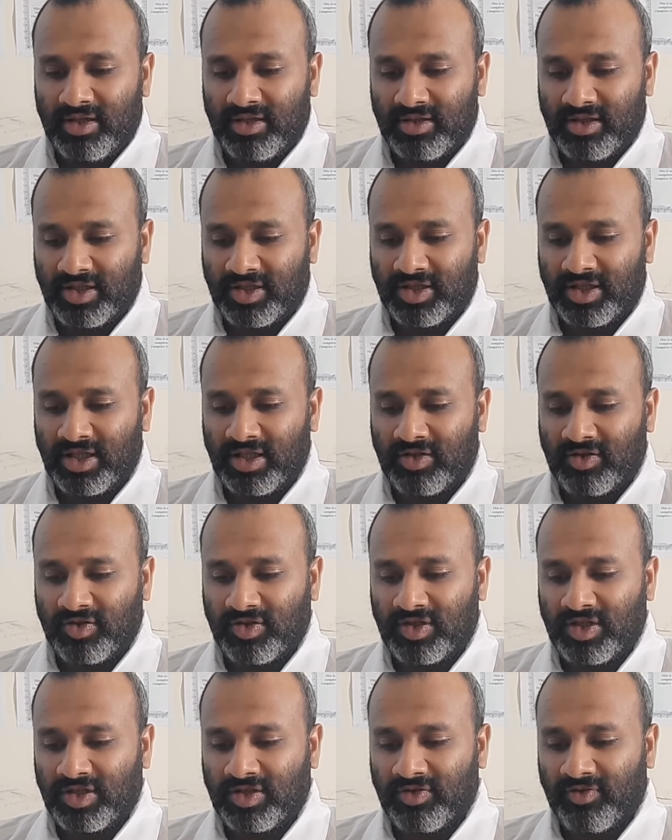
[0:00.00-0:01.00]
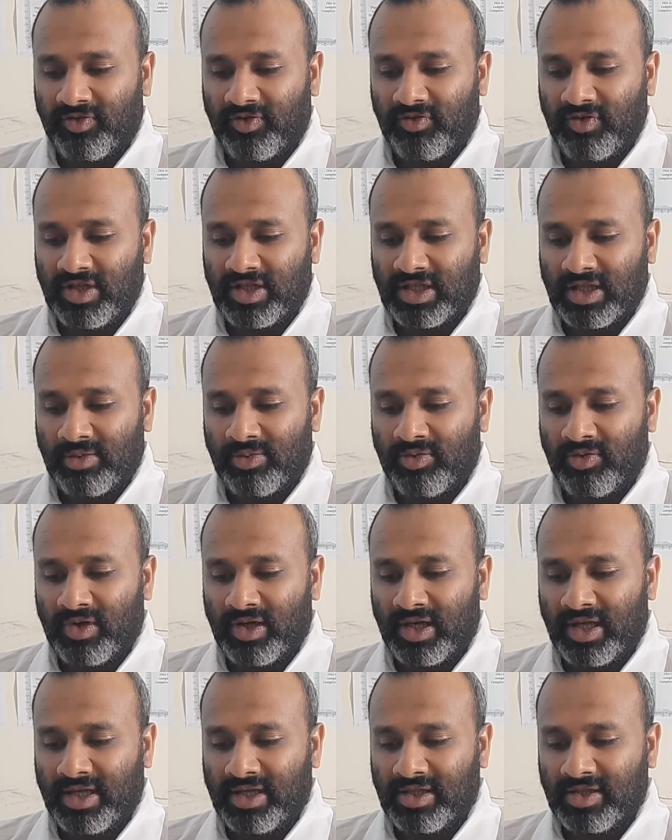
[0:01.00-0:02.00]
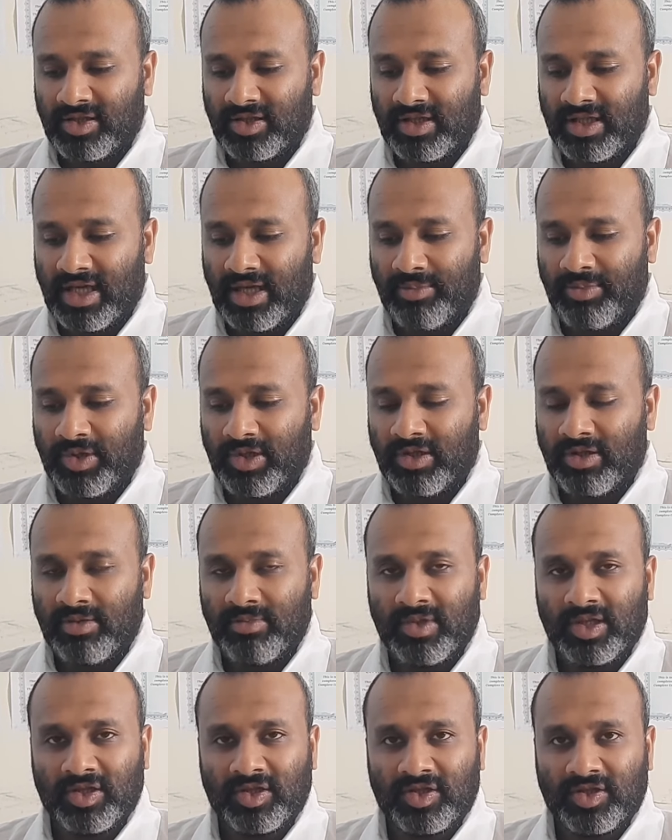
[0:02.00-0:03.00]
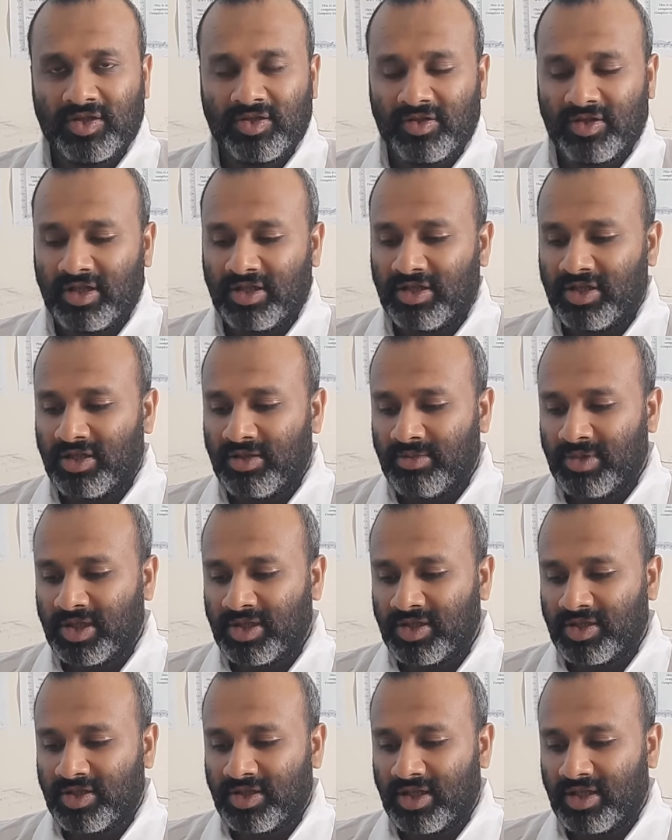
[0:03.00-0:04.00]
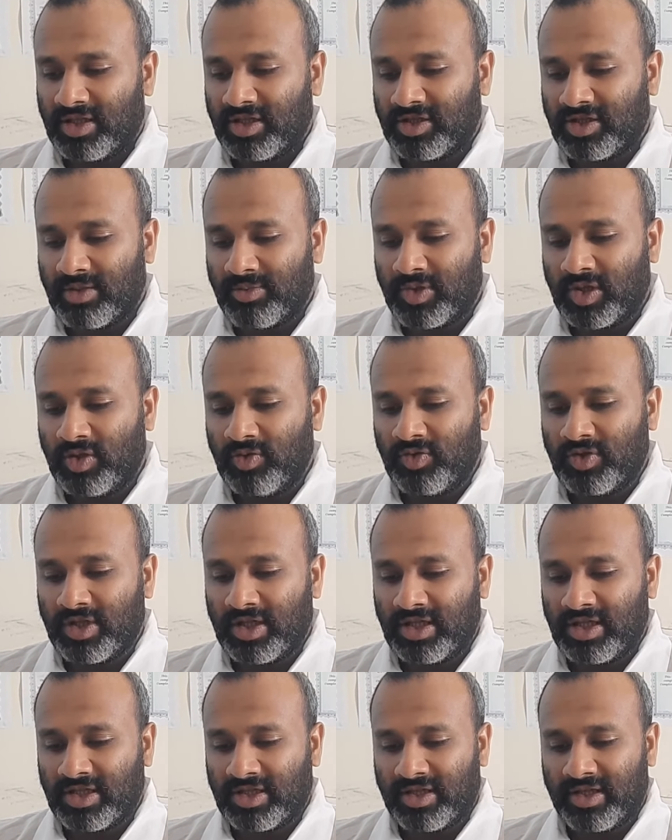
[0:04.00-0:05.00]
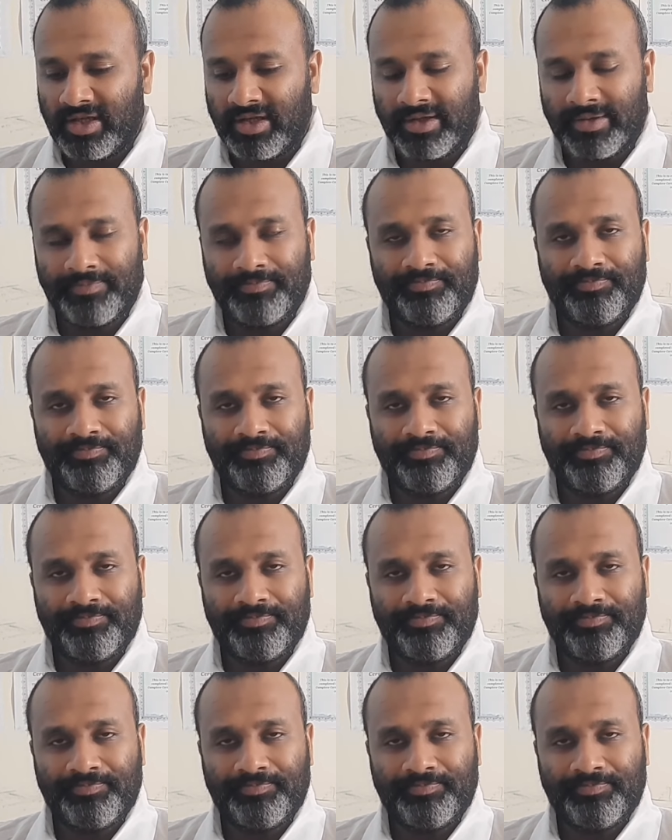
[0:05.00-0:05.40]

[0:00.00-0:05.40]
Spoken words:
The skin consists of 3 separate layers: the epidermis, the dermis, and the subcutaneous layer.